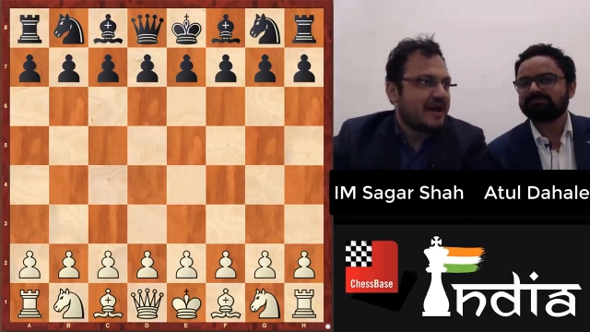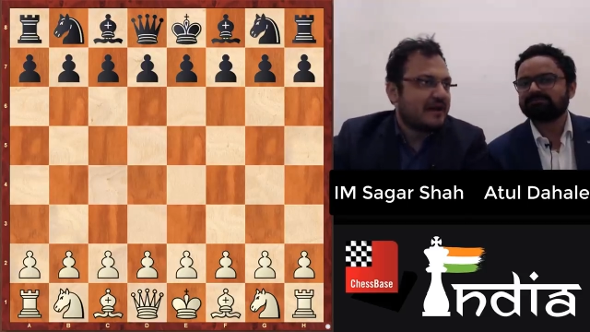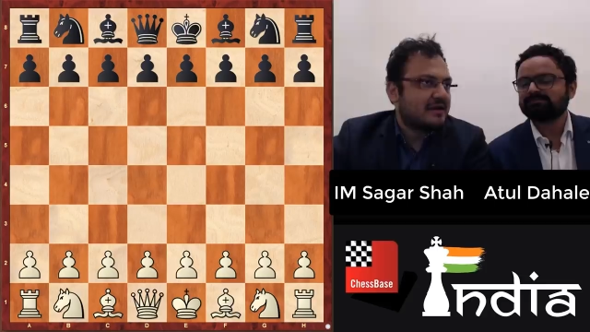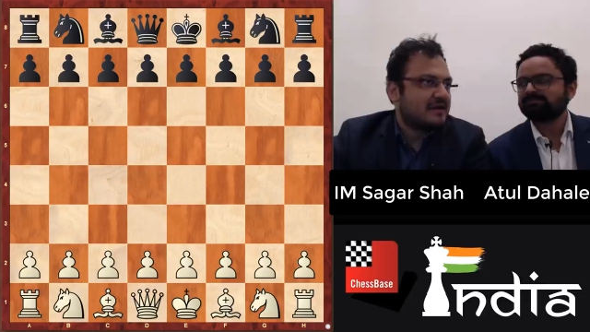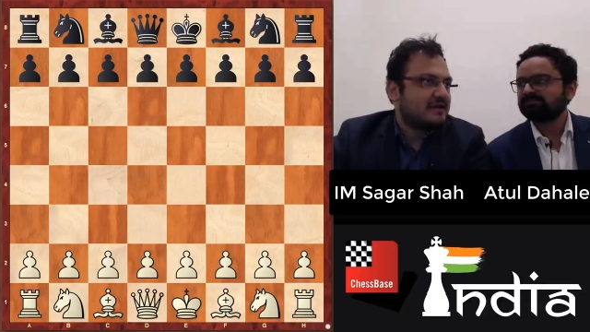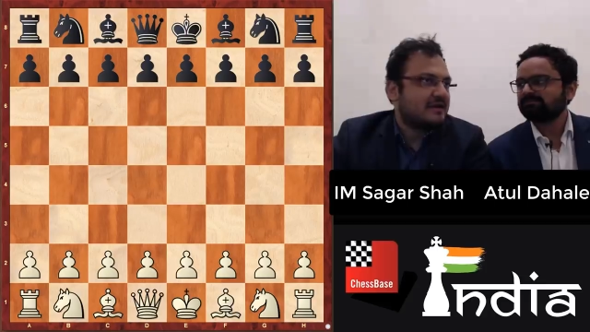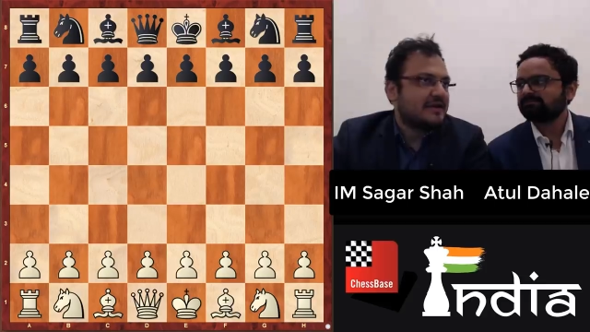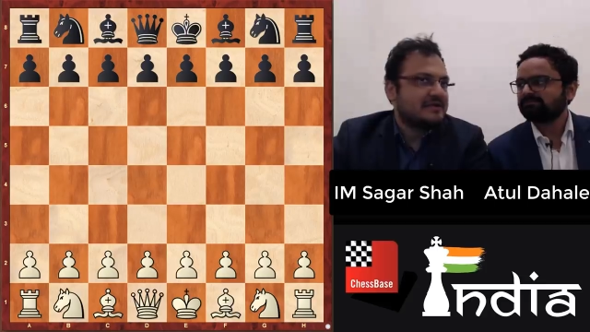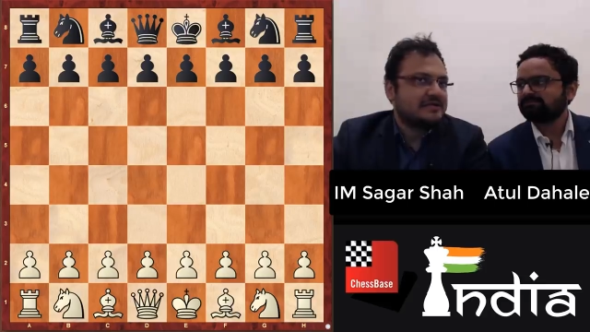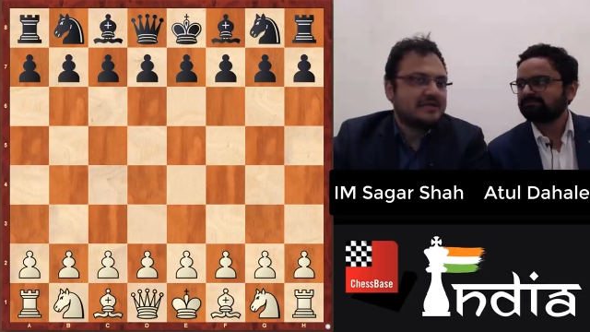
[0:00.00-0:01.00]
Speaker 1: back in,
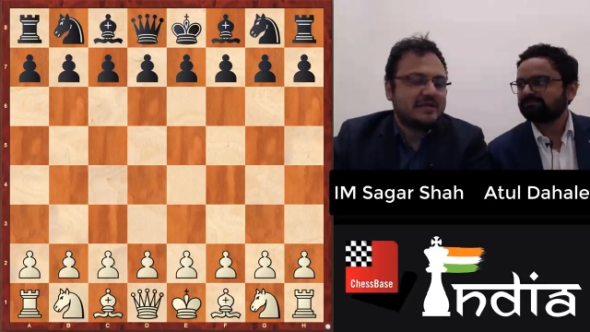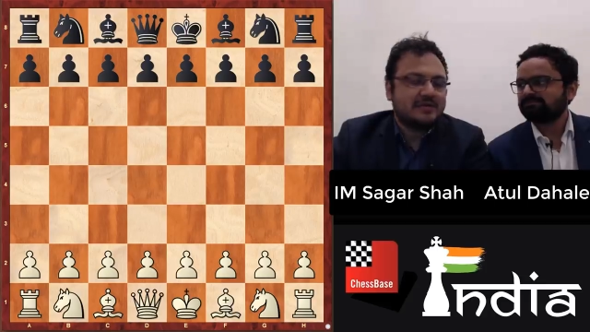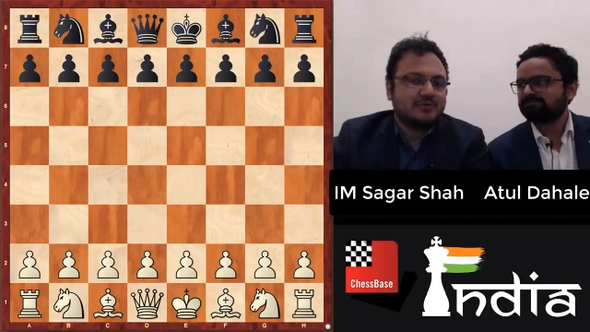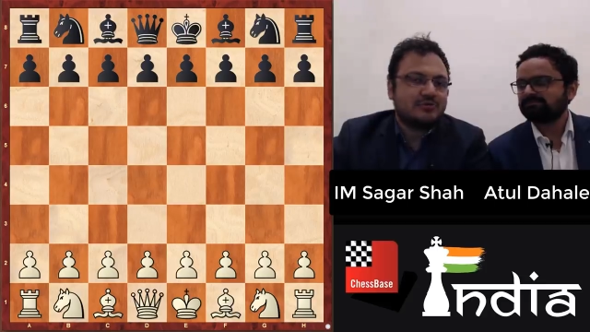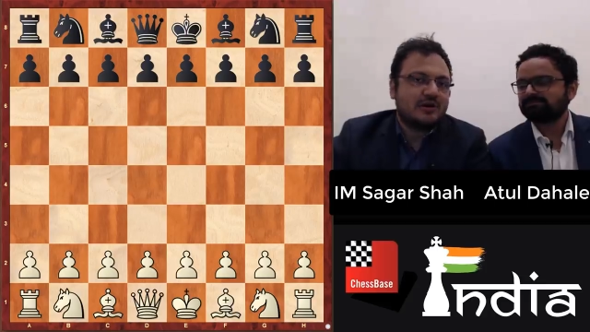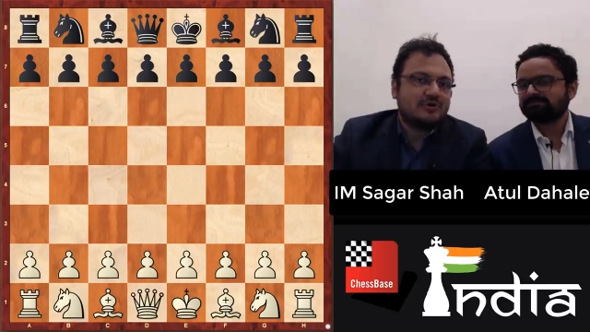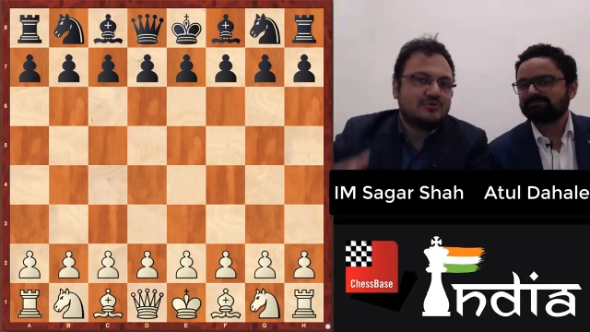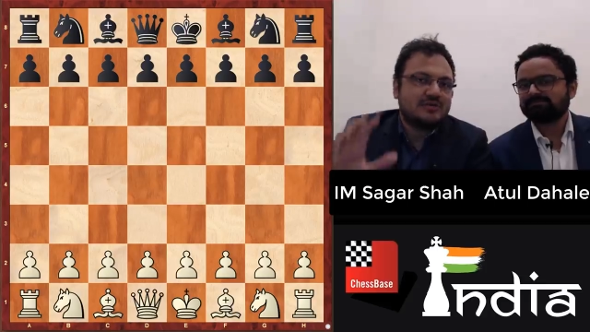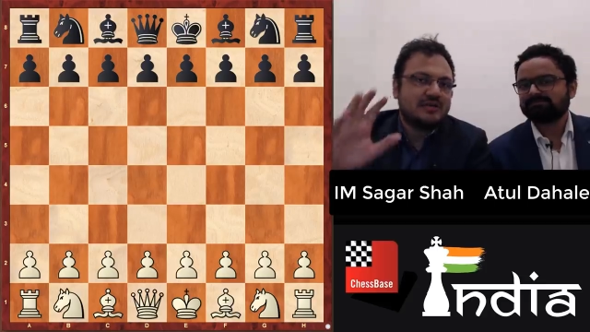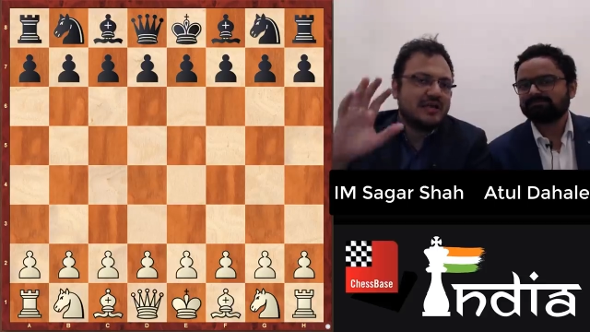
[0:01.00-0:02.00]
let's say,
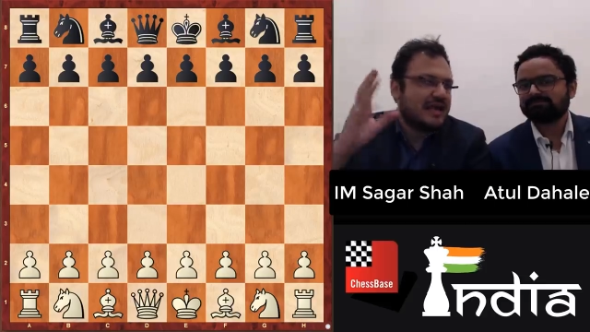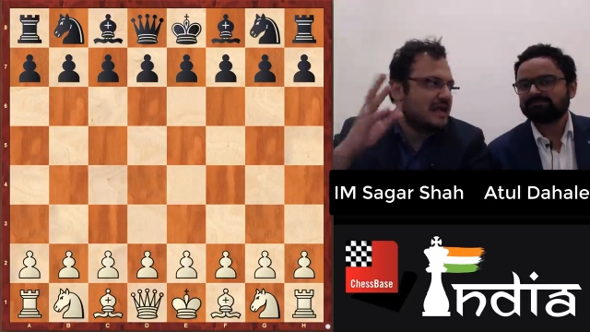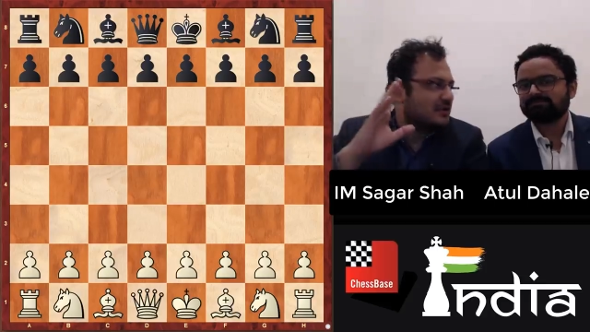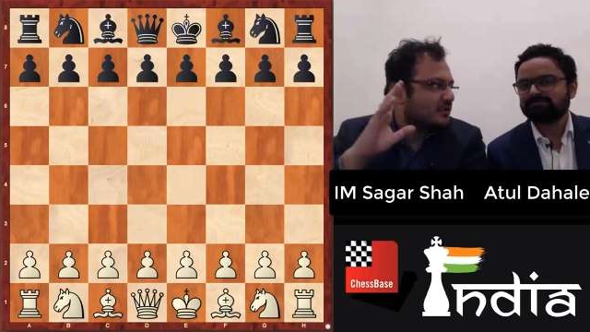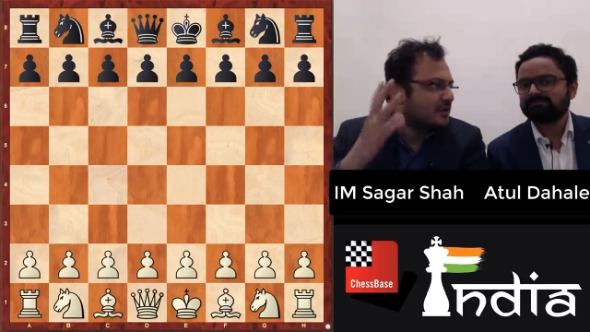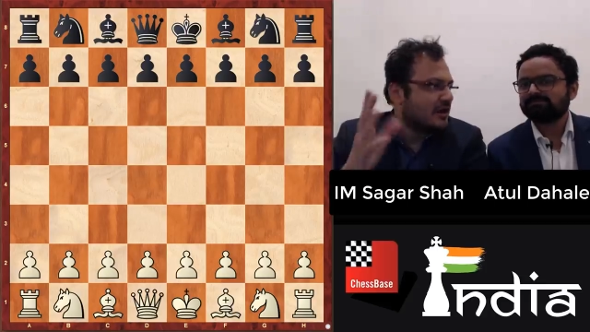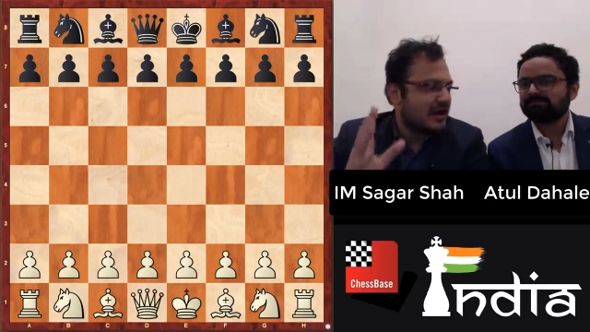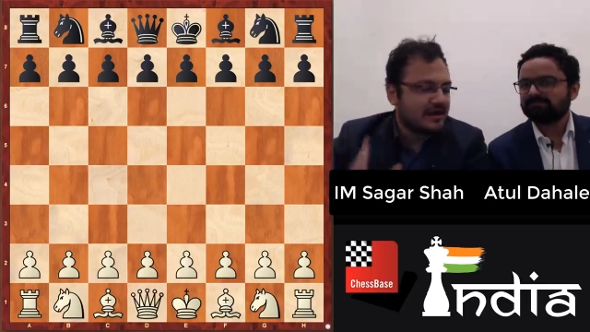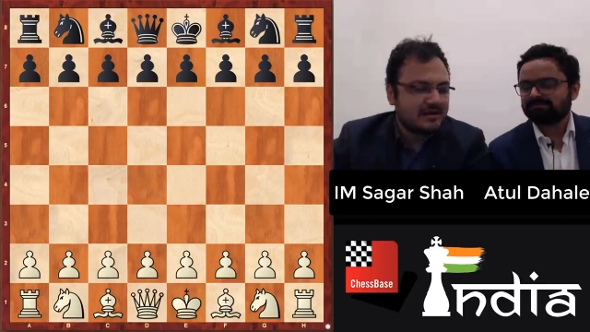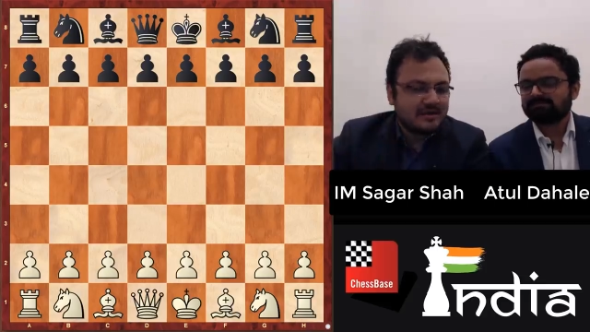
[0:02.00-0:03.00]
2008 or
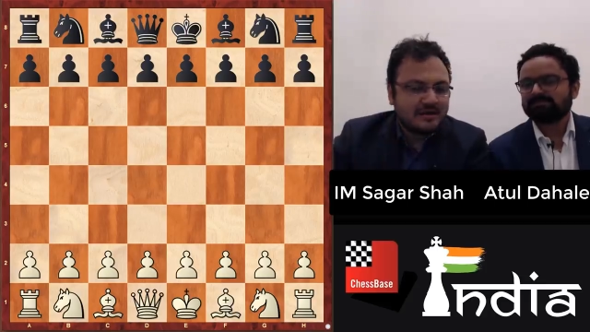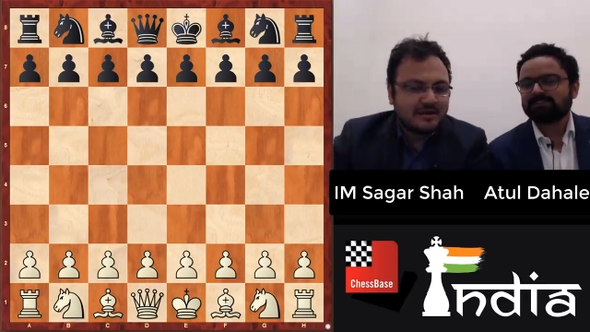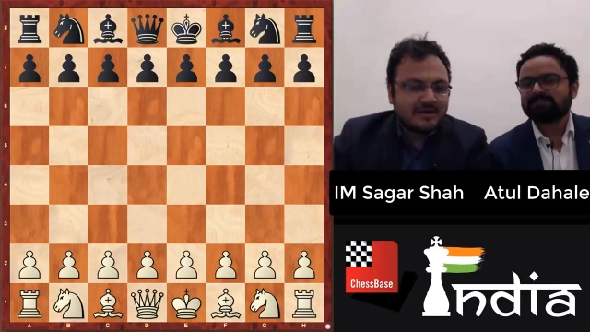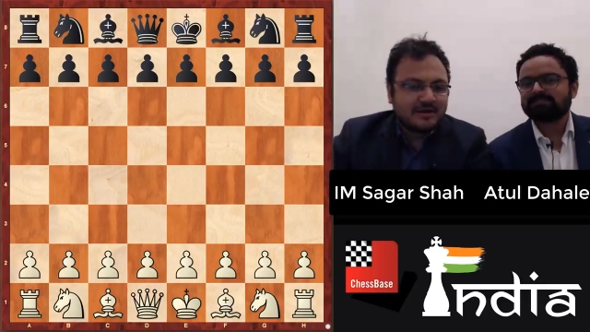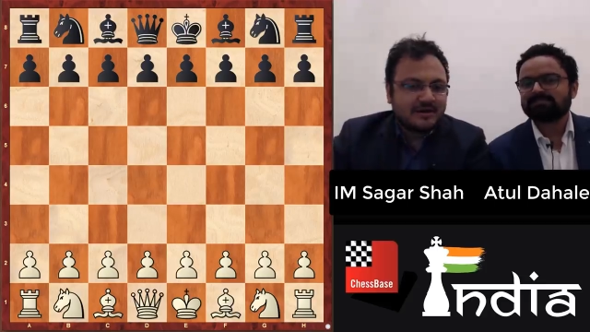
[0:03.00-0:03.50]
9, yes.